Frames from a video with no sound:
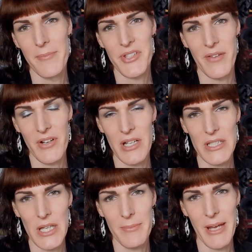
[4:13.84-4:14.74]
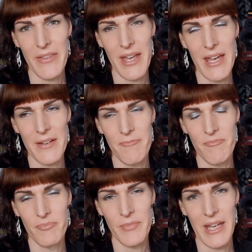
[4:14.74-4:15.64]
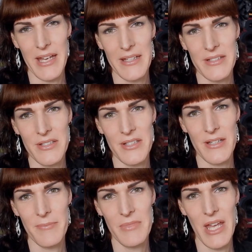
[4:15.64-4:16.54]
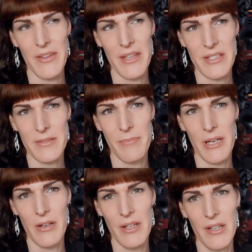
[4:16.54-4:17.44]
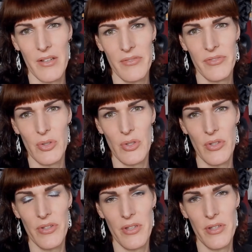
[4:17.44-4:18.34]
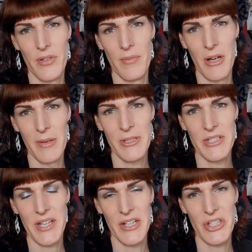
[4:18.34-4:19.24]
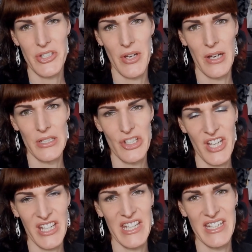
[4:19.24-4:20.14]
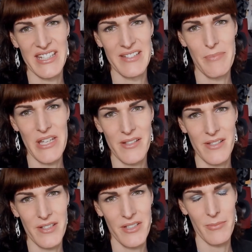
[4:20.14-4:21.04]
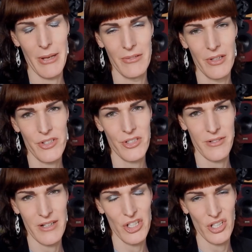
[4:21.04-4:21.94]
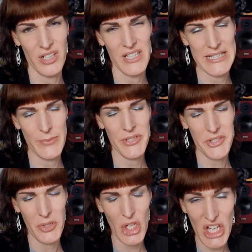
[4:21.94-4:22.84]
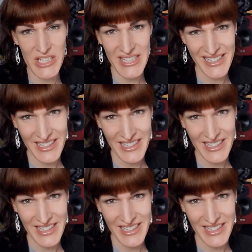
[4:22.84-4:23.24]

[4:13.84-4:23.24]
So I'm very excited about that, and yeah, that's about it for the moment. I just thought I'd check in and be excited about Lost Generation, because it was so good.